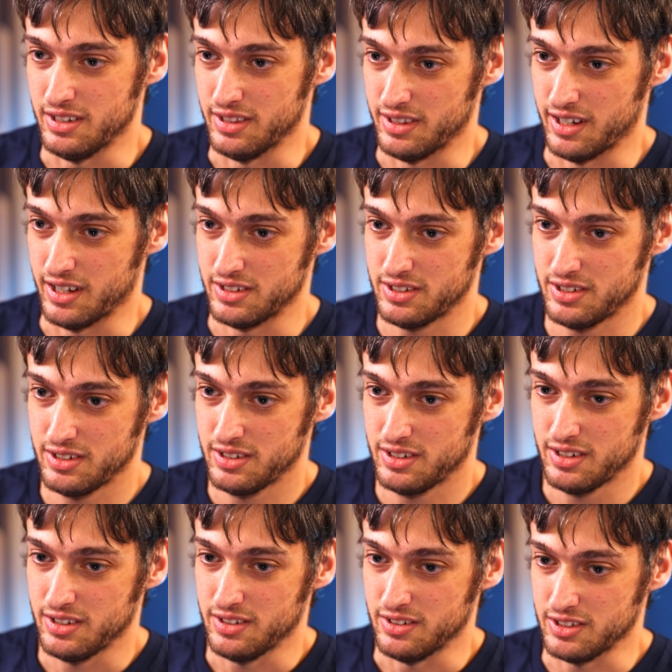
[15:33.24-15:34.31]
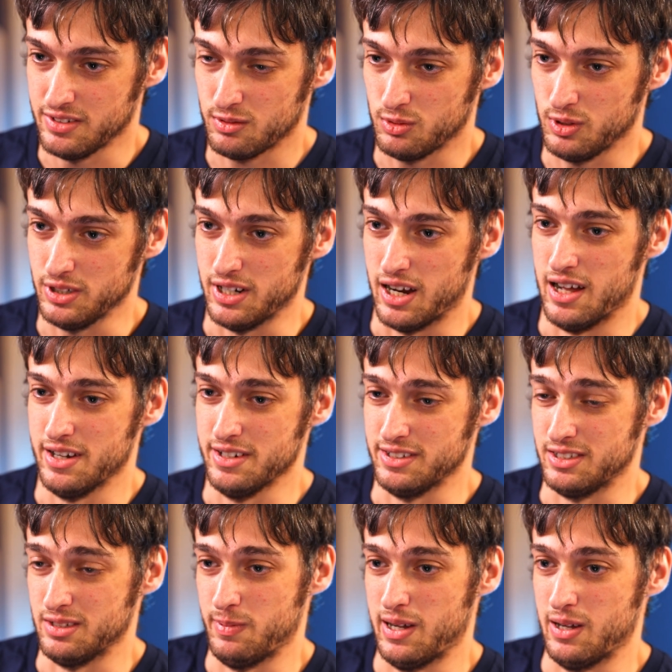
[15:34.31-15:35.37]
in that there's something really
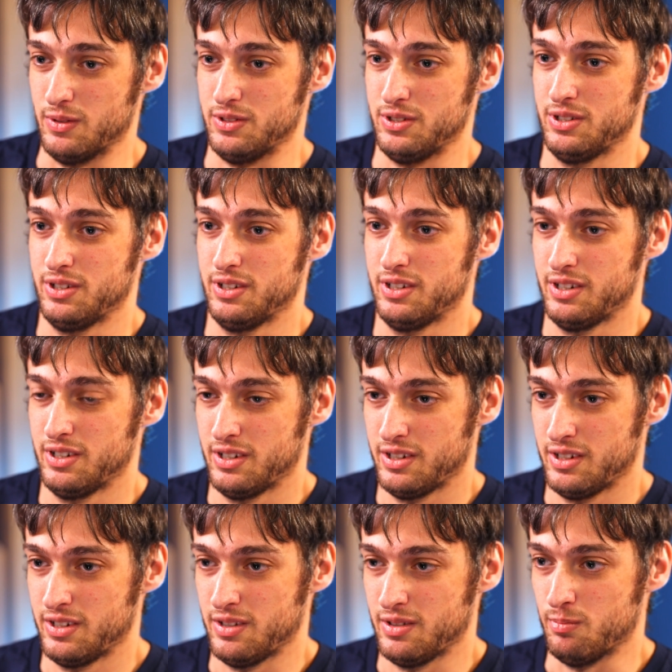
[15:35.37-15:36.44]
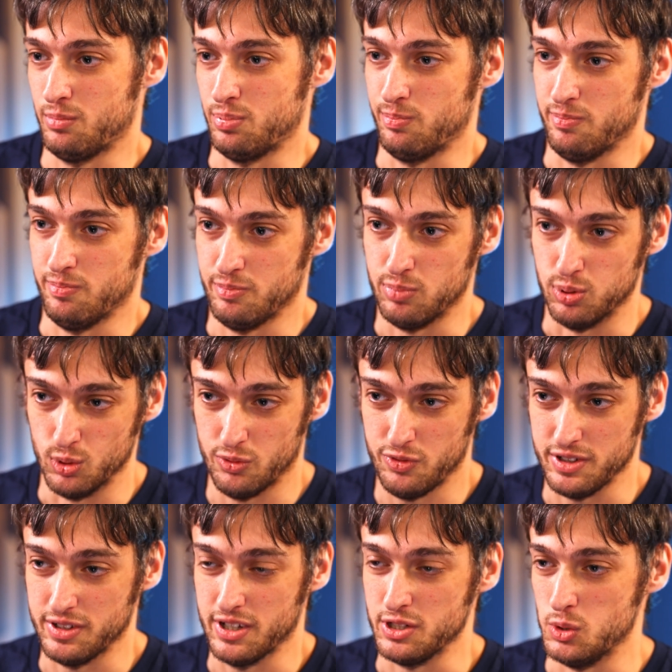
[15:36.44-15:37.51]
honest about
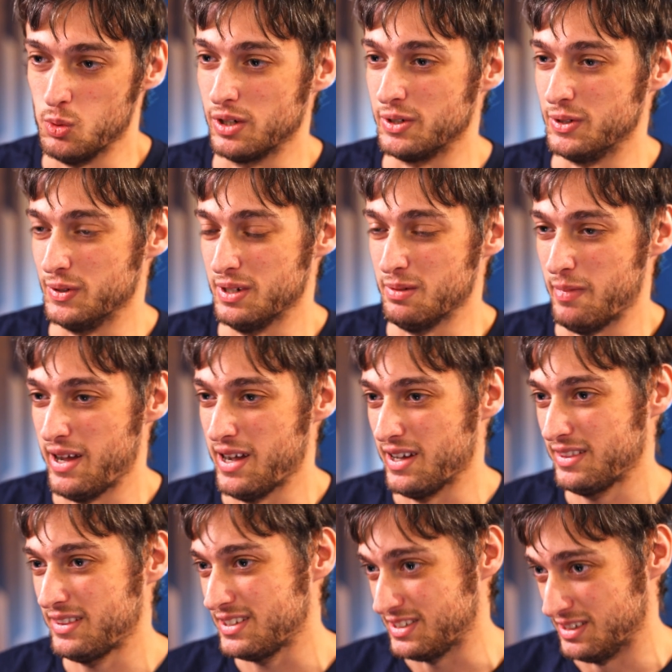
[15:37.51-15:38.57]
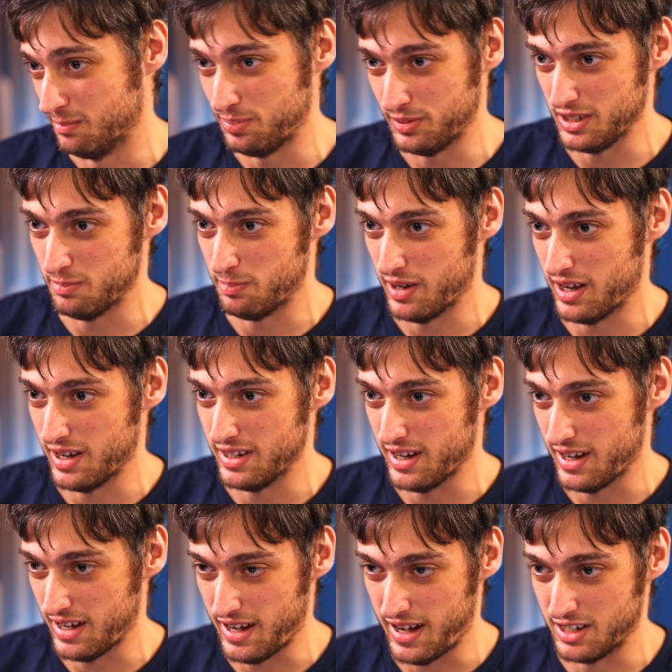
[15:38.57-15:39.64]
proving that you are good at math simply by
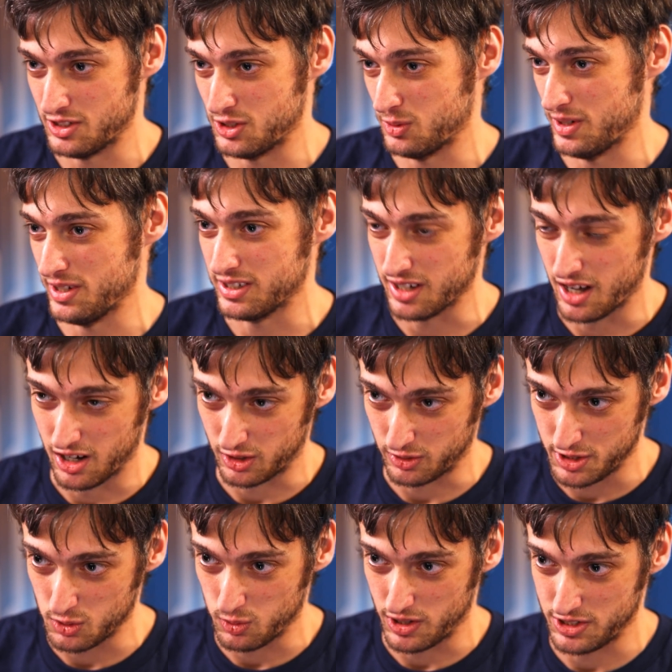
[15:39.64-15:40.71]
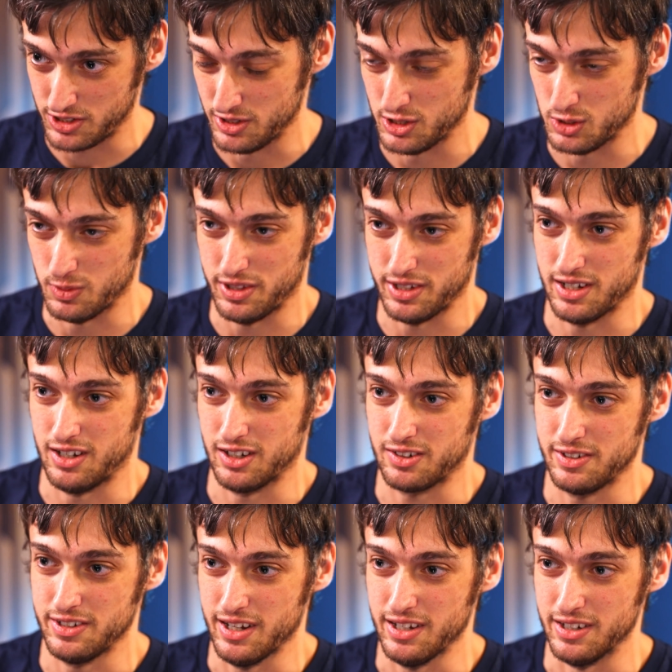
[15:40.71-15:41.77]
answering concrete questions with a
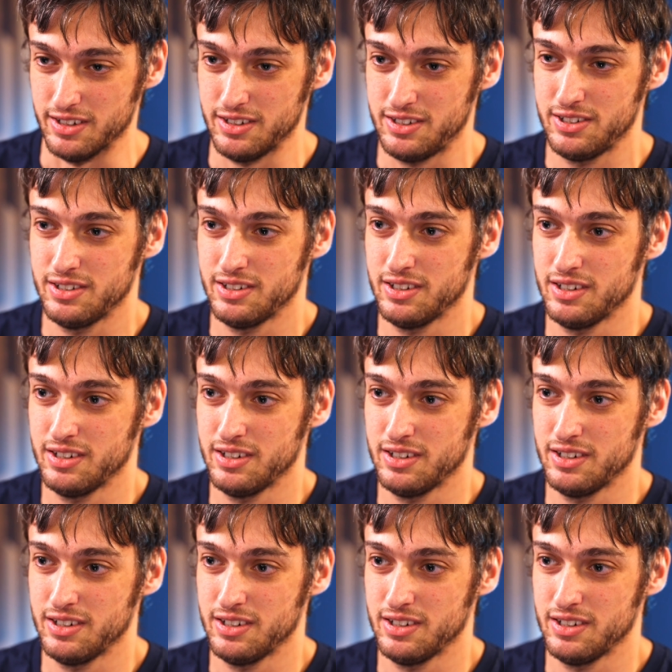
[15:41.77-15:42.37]
concrete end.